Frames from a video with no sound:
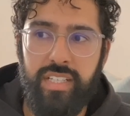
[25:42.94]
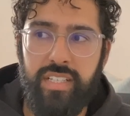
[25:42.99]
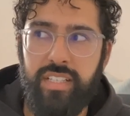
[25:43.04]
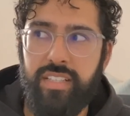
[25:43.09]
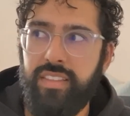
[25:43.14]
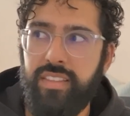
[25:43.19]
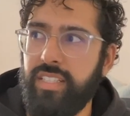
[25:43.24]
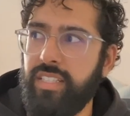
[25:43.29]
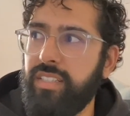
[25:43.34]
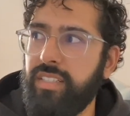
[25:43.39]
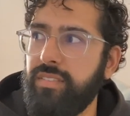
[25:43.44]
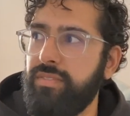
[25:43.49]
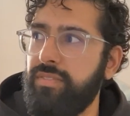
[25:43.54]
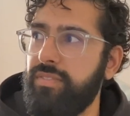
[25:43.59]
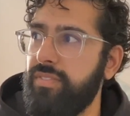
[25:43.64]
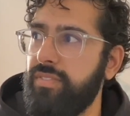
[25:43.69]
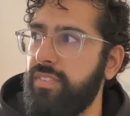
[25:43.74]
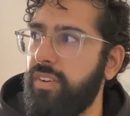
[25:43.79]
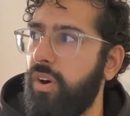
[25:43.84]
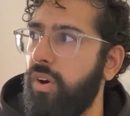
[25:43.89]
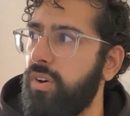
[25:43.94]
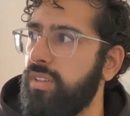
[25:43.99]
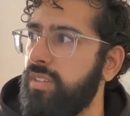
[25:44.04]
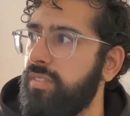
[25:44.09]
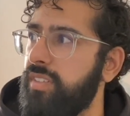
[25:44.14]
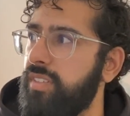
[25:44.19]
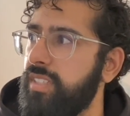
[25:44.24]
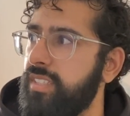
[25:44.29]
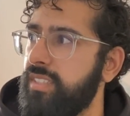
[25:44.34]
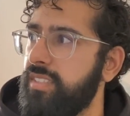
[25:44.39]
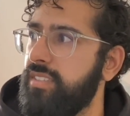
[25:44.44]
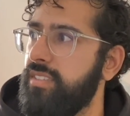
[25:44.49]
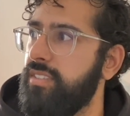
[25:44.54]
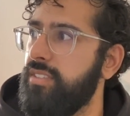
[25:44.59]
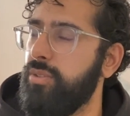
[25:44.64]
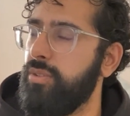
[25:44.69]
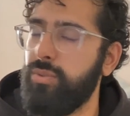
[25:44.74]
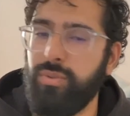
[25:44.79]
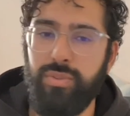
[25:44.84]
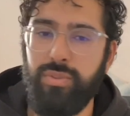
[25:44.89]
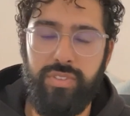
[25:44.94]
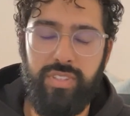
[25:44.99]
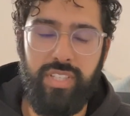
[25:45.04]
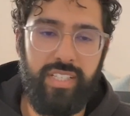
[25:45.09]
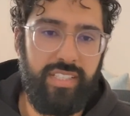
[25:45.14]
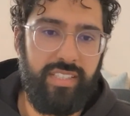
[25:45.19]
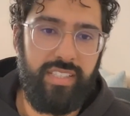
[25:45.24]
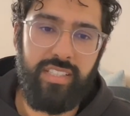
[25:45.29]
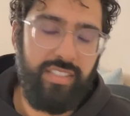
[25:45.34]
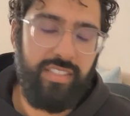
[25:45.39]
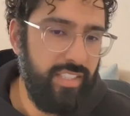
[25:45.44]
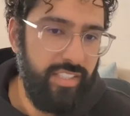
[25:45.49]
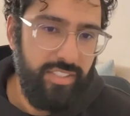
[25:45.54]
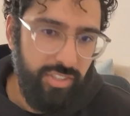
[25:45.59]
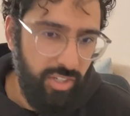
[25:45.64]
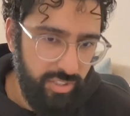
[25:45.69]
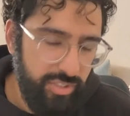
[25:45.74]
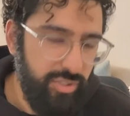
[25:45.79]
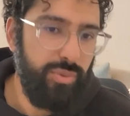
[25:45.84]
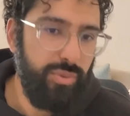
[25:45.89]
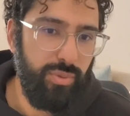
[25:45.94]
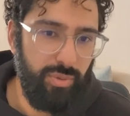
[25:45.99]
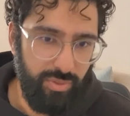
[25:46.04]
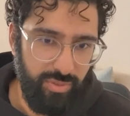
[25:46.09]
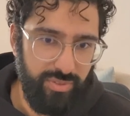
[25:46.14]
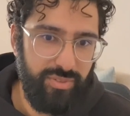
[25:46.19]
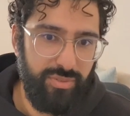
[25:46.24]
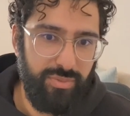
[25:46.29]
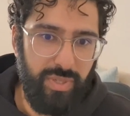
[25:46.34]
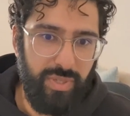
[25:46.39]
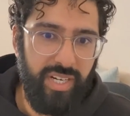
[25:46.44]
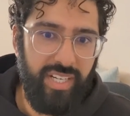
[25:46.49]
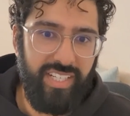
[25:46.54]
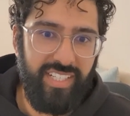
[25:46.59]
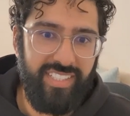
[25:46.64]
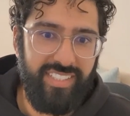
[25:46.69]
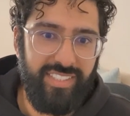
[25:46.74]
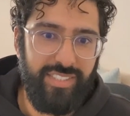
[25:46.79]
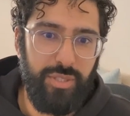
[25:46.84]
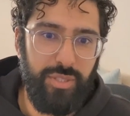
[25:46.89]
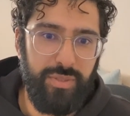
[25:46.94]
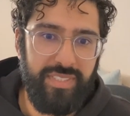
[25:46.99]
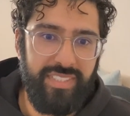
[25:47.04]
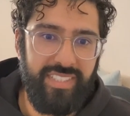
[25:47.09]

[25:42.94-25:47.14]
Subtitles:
we tend to think of all of these tools like these are tools, right? And